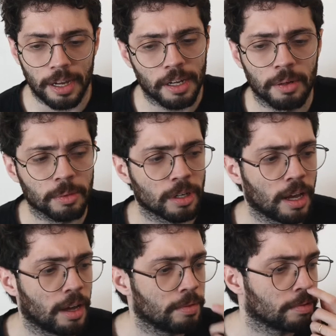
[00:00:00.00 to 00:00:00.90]
And here I'm going to
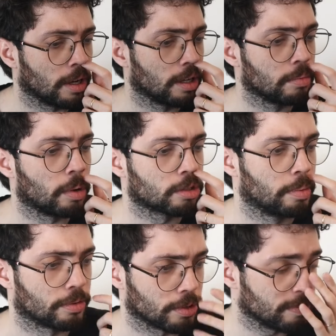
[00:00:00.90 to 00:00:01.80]
have an unboxed
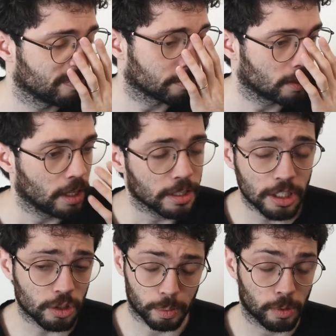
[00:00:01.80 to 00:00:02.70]
buffer.
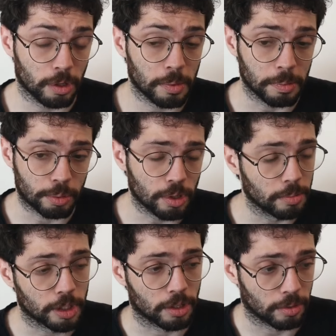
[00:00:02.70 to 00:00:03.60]
This is going to be pretty
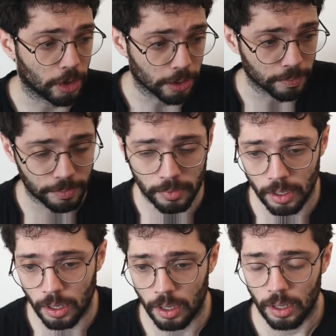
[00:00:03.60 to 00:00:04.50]
much an array.
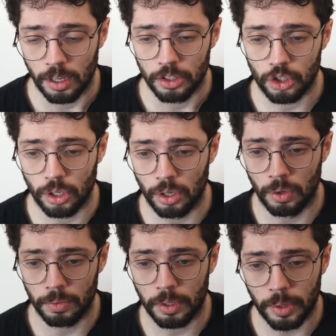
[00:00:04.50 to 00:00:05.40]

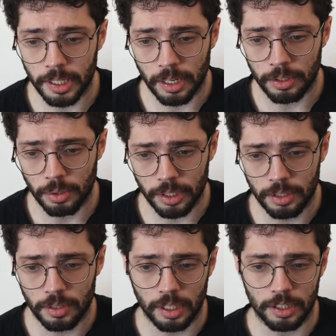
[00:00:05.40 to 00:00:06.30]
So the way that I do
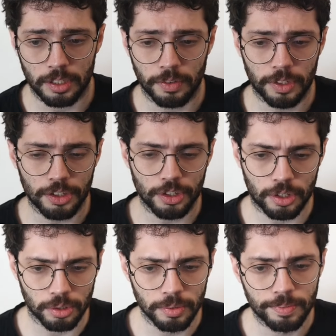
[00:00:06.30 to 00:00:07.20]
it is if this is
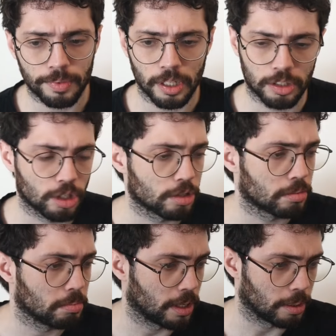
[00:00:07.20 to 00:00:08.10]
0, it's just
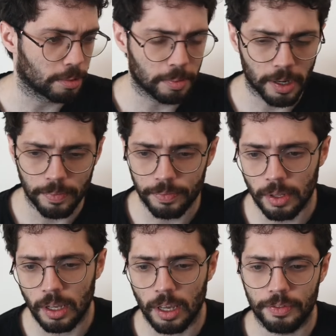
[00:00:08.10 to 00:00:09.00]
an empty pair.
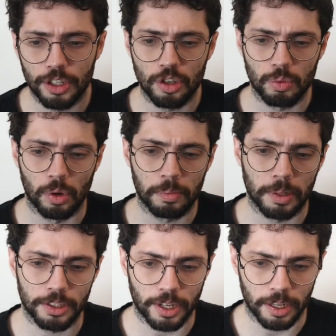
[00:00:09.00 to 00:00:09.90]
If this is 1
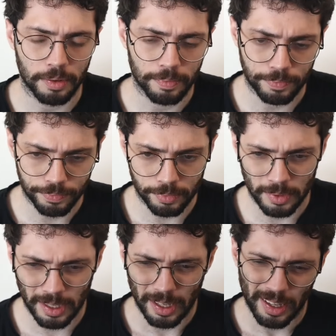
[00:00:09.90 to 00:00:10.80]
plus n,
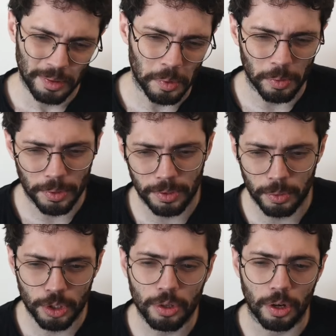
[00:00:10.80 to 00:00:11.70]
well,
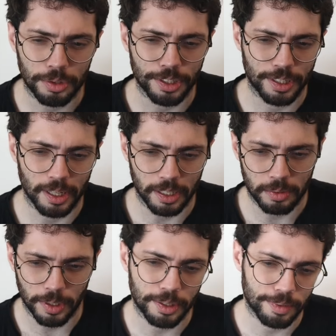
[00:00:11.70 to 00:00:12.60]
we should call this the length,
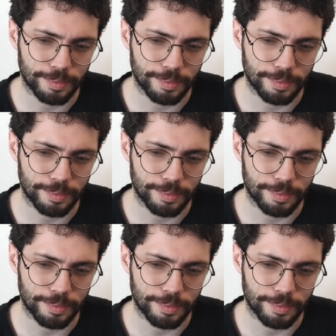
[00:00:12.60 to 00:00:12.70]
right?